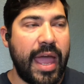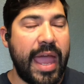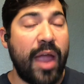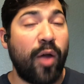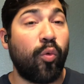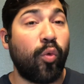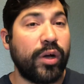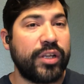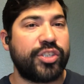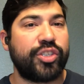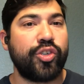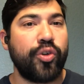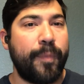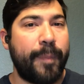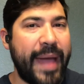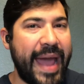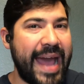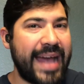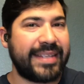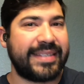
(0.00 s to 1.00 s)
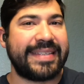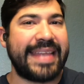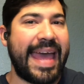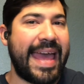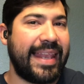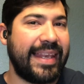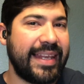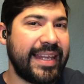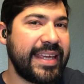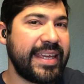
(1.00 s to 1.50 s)
And once you pass
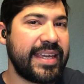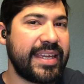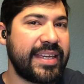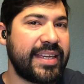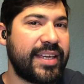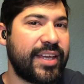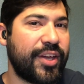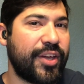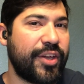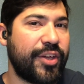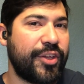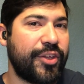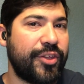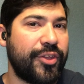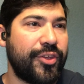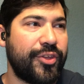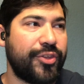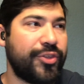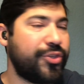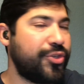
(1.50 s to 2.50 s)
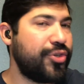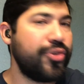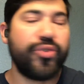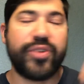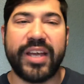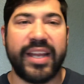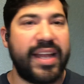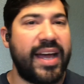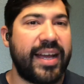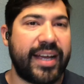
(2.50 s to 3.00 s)
that league, you
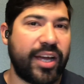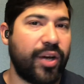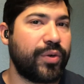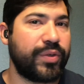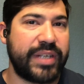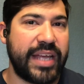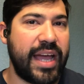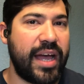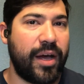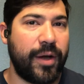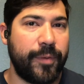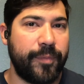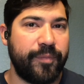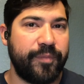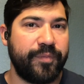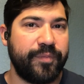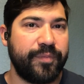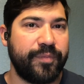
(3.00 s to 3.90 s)
cannot go down,